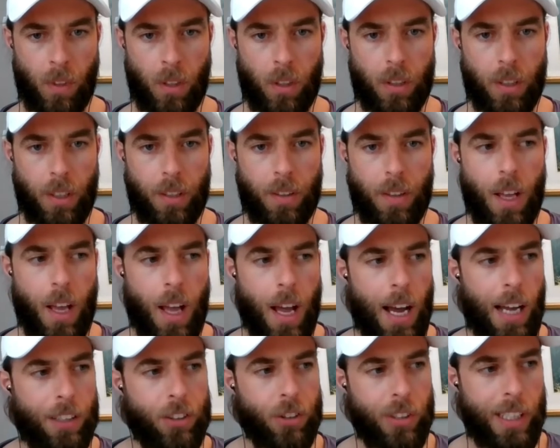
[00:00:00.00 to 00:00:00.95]
Okay.
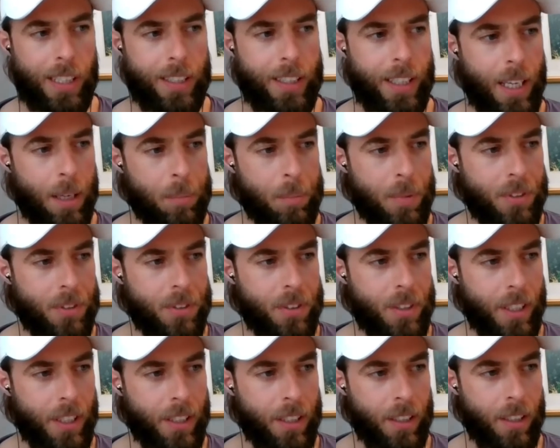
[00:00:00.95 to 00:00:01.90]
And so that game is
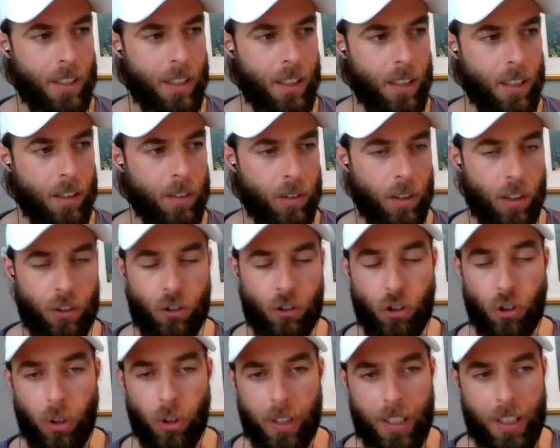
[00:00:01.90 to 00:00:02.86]
kicking off, or
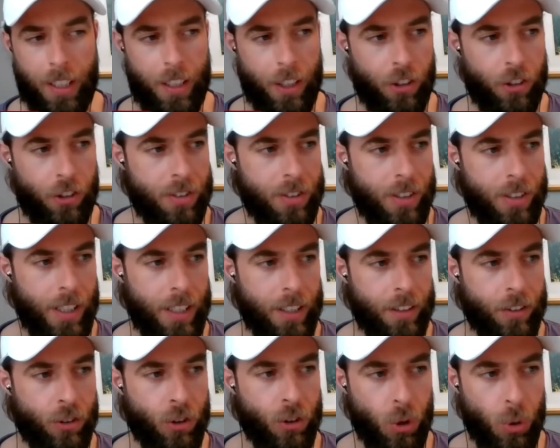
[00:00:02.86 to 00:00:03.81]
throwing in, I should say,
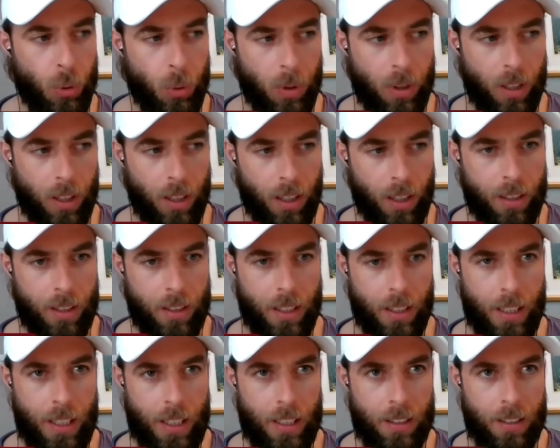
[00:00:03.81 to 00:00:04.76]
at
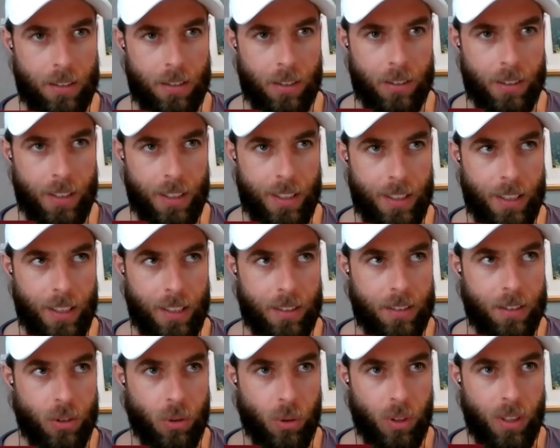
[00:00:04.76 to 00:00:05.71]
2:00 Sunday,
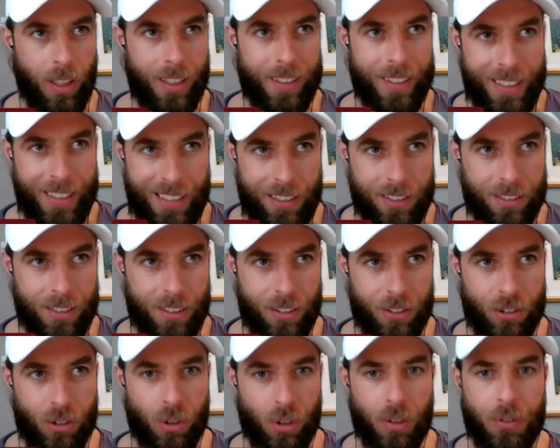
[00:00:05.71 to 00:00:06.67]
at 2:00
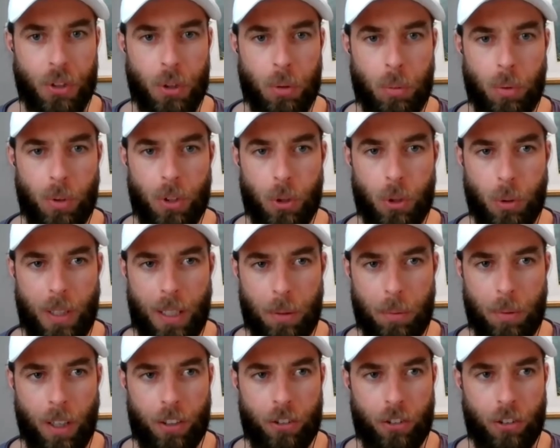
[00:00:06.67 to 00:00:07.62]
Eastern. So if you
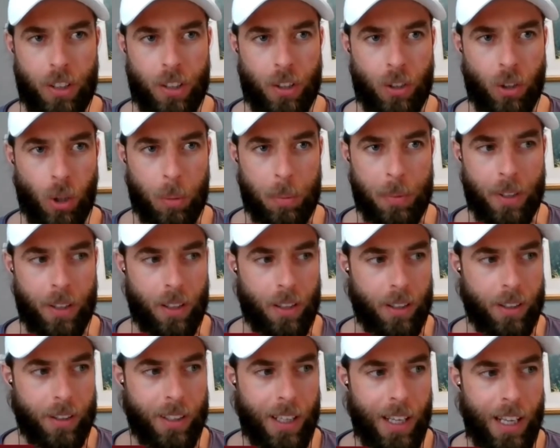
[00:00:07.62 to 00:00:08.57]
are watching at home in
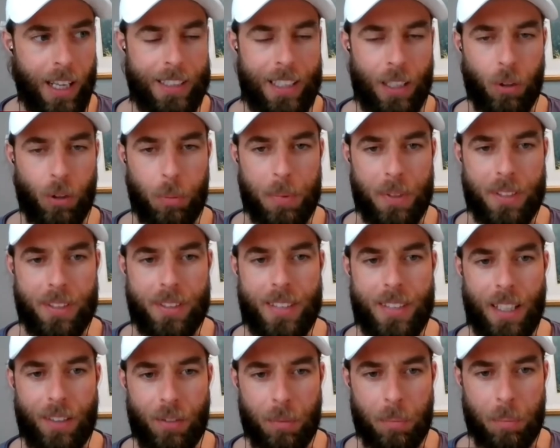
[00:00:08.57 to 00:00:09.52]
Ireland, that would be
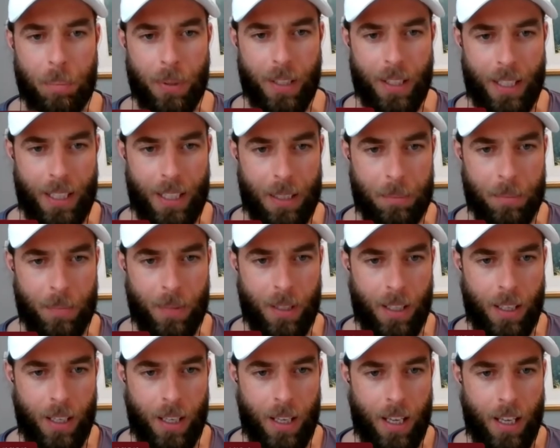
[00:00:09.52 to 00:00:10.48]
7 p.m.
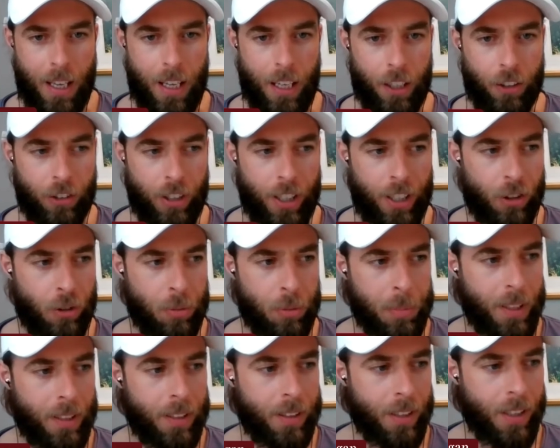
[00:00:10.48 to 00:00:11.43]
Greenwich
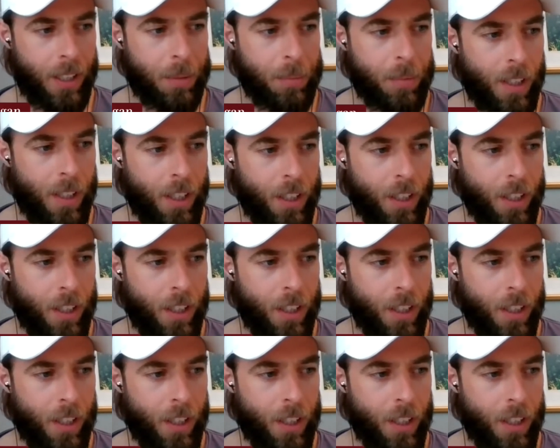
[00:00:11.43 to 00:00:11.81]
Mean Time.